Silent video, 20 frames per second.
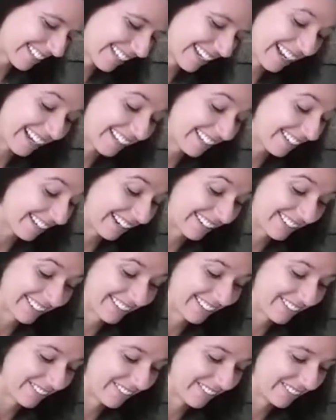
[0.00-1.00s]
was like, I
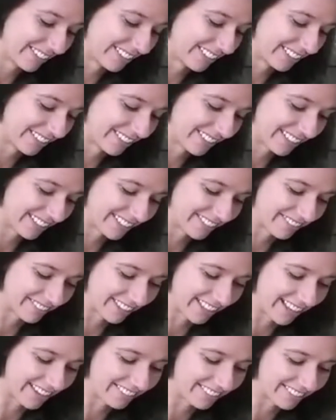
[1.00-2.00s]
couldn't come up with a good question
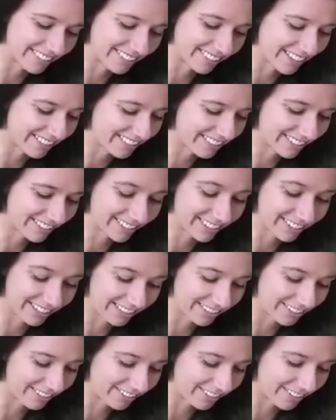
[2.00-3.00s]
for that one, so that was just a
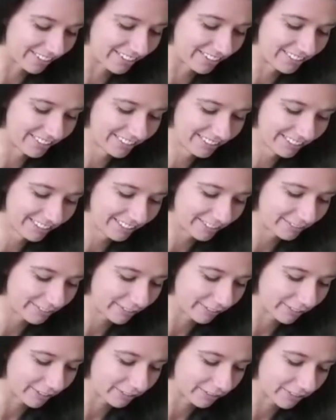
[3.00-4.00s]
yes or no. You had a
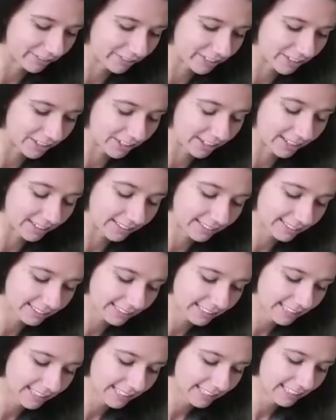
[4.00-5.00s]
50-50 chance.